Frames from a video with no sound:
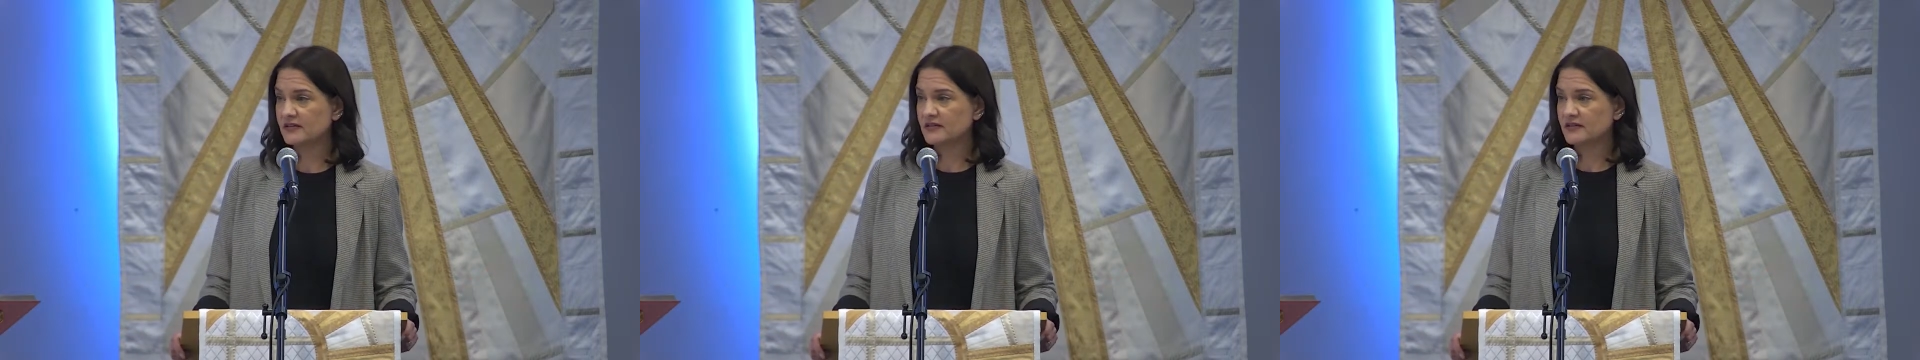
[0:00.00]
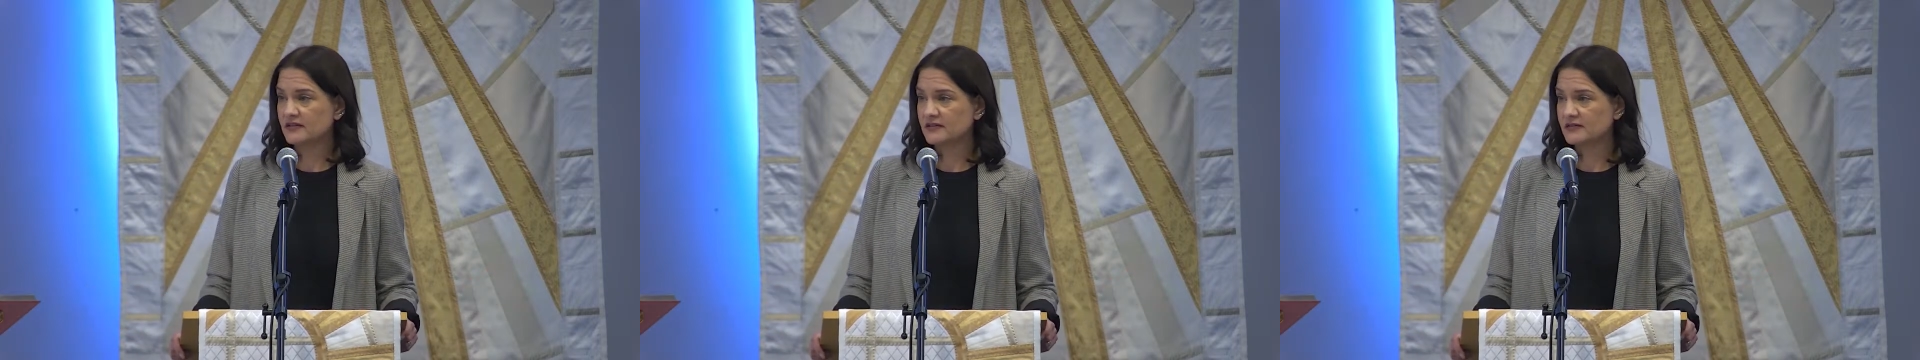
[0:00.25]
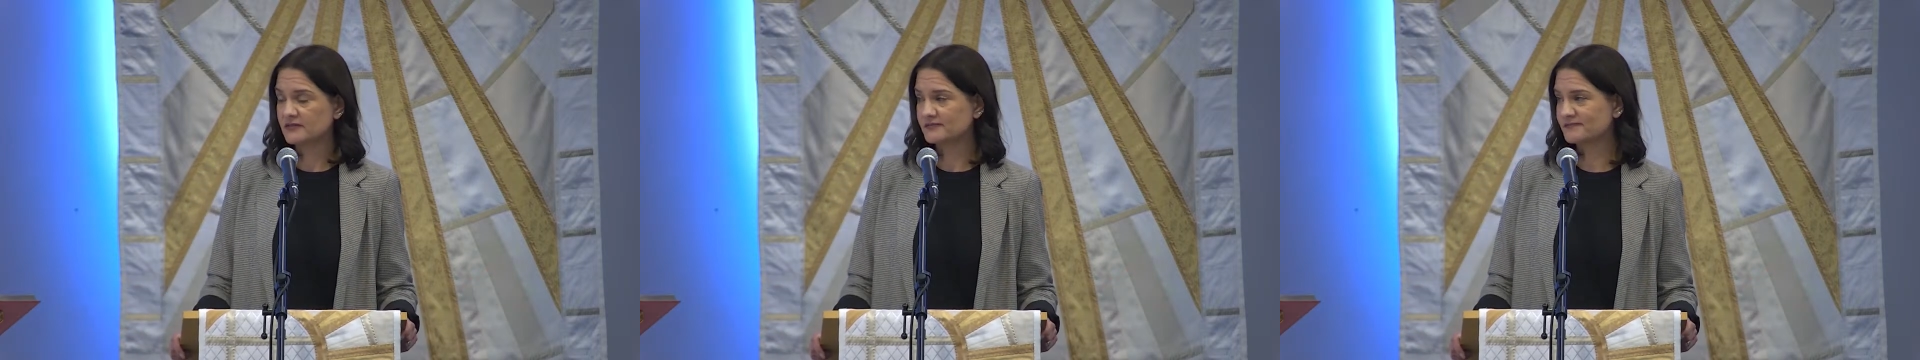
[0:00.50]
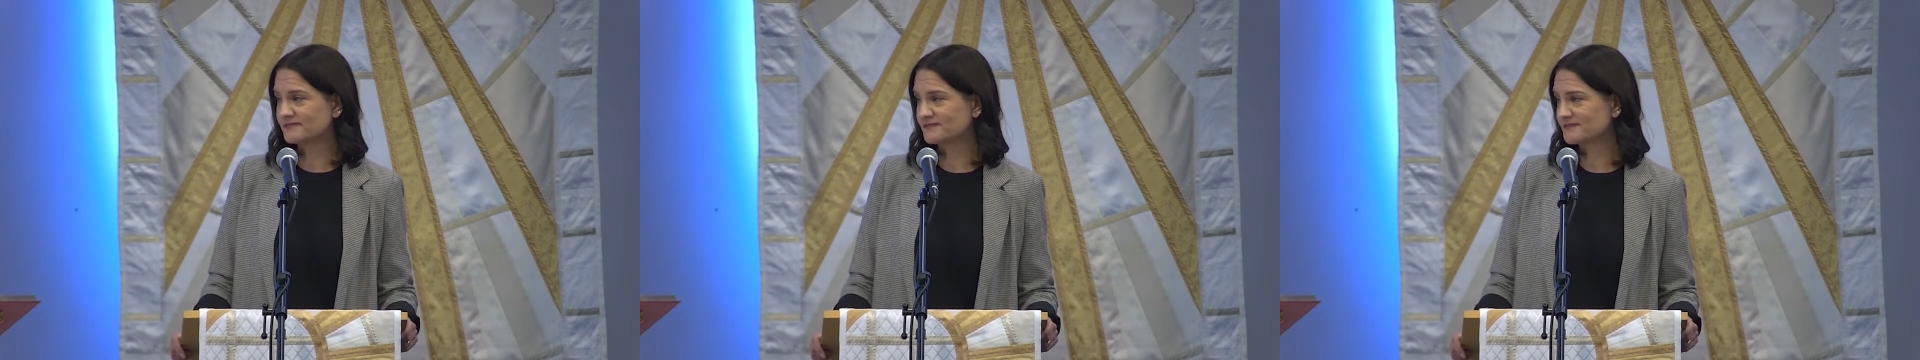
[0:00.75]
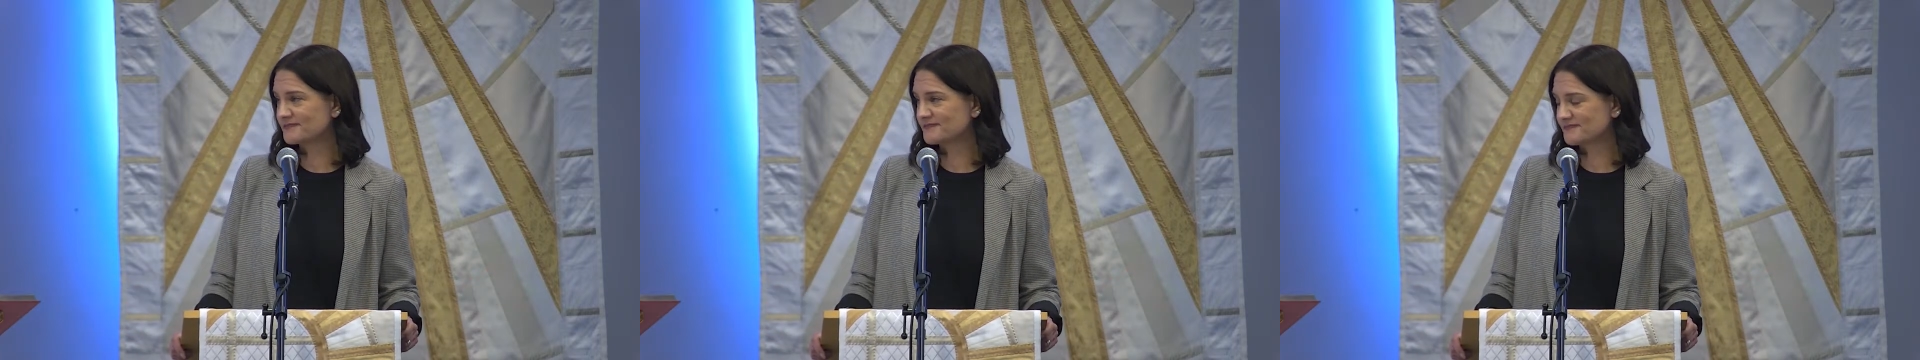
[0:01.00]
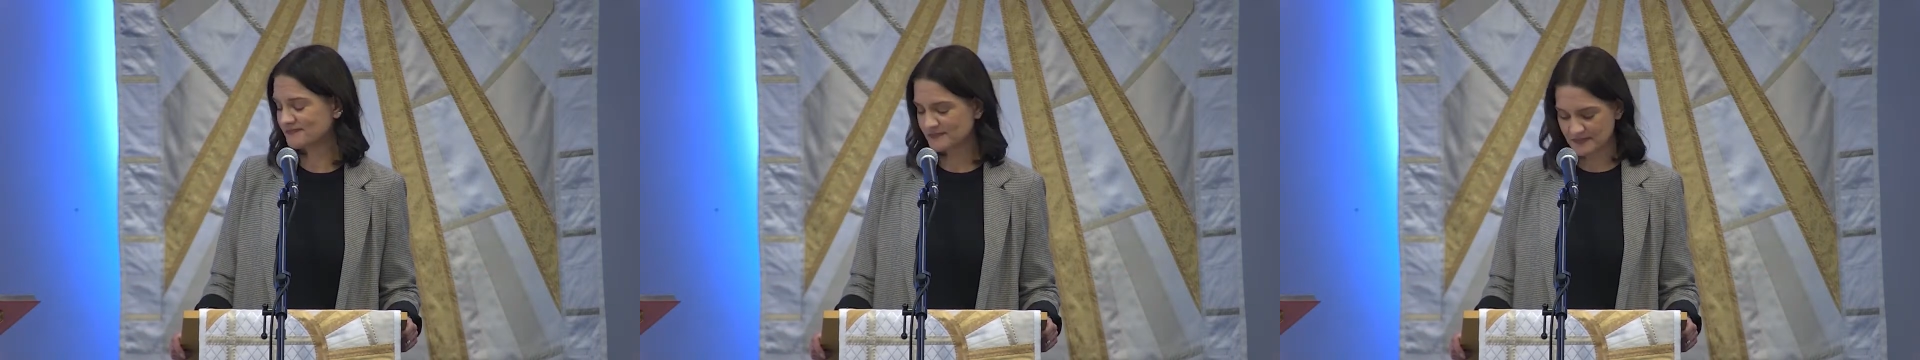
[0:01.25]

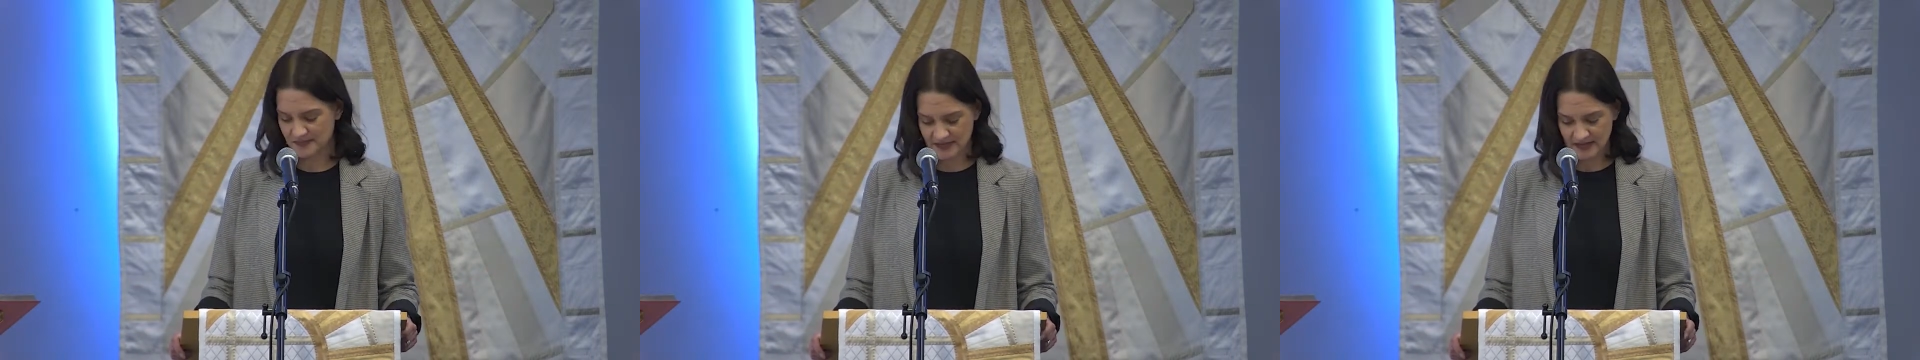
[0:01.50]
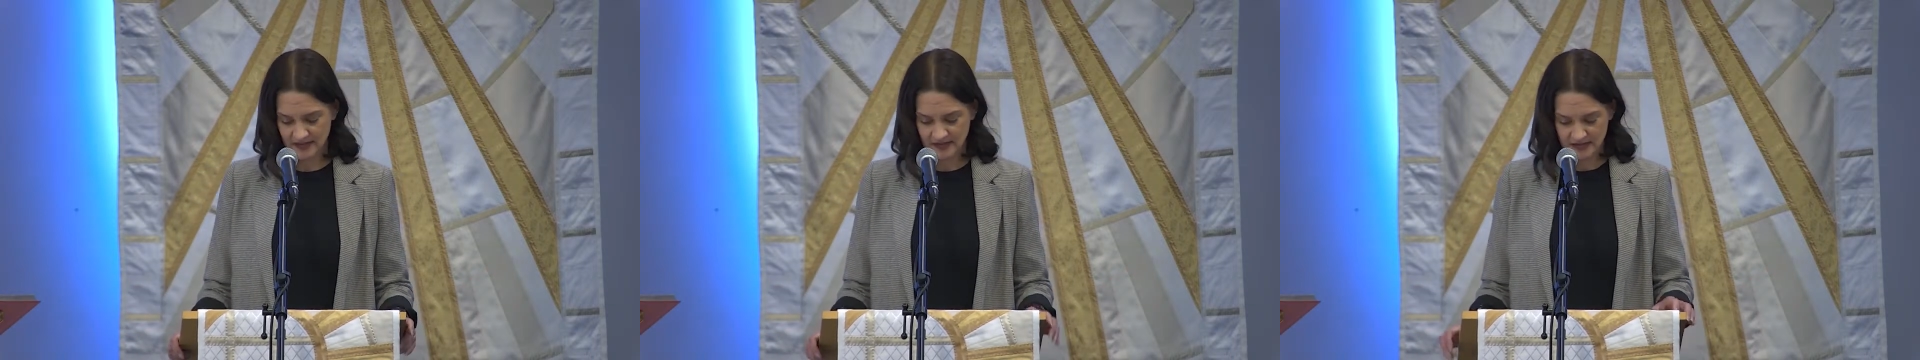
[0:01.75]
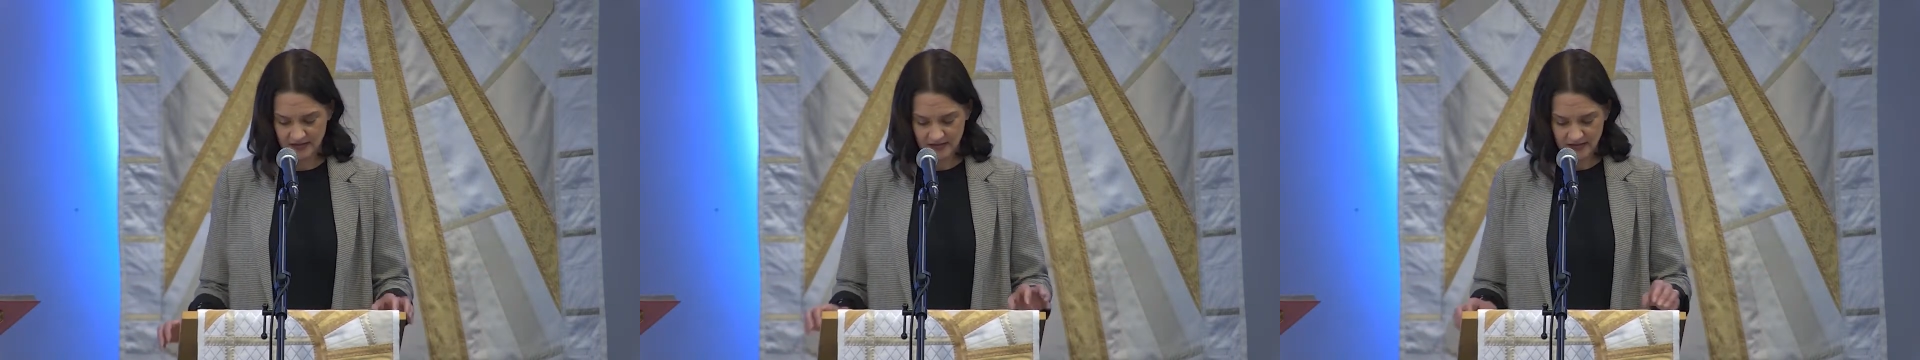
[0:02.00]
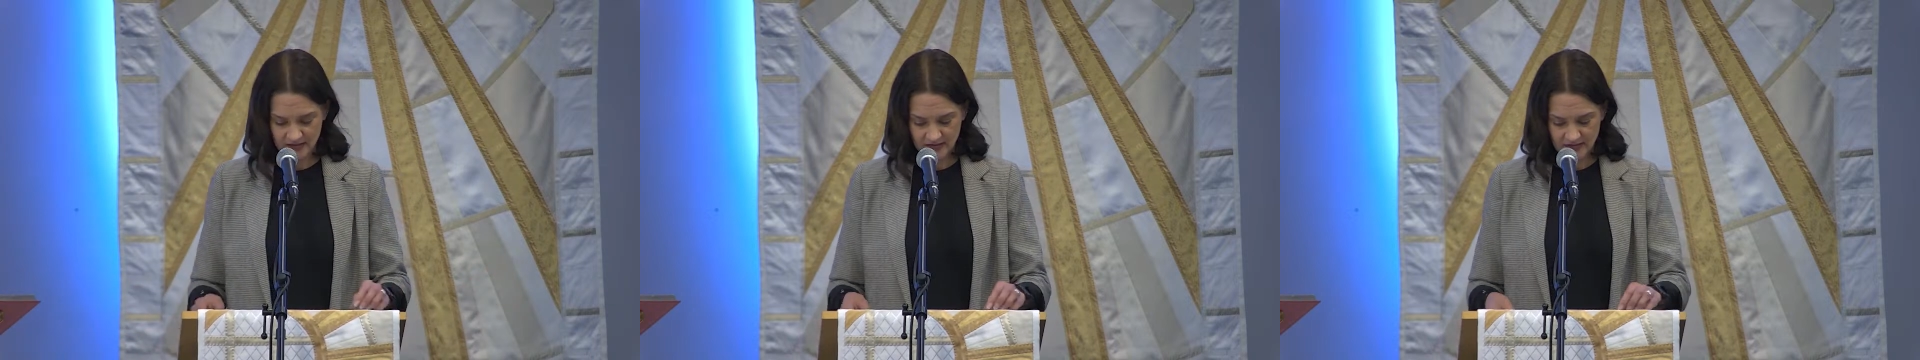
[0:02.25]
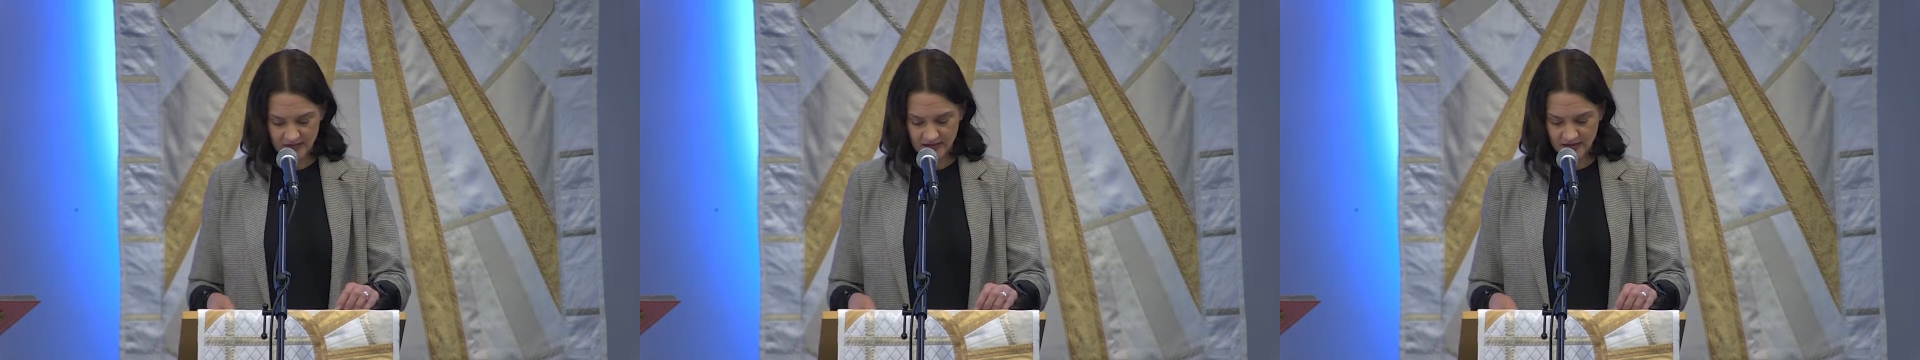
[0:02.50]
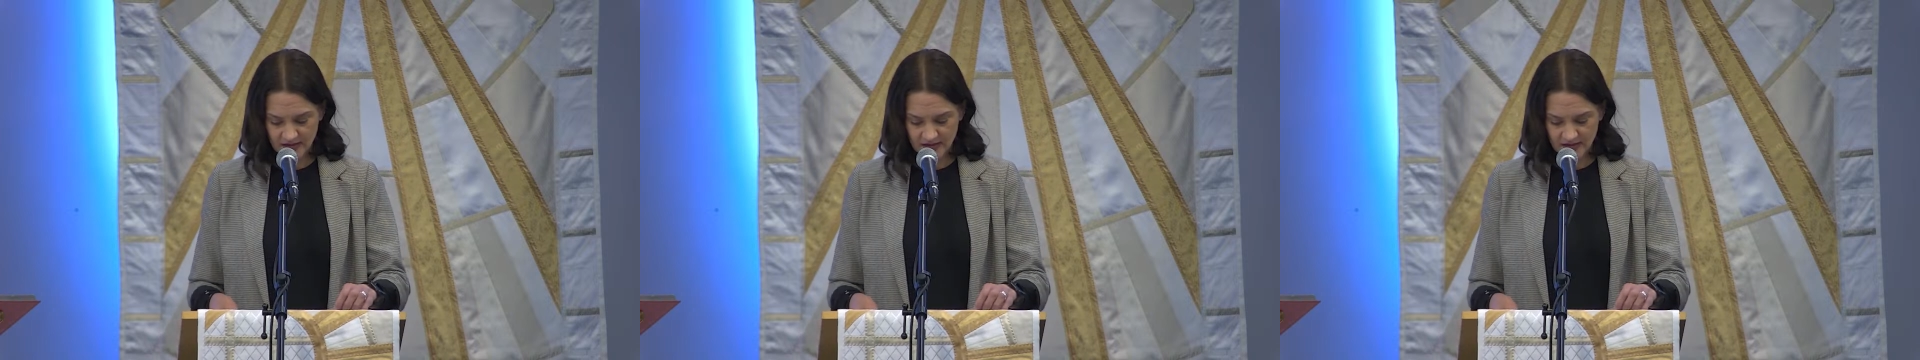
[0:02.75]
No one is speaking in this clip.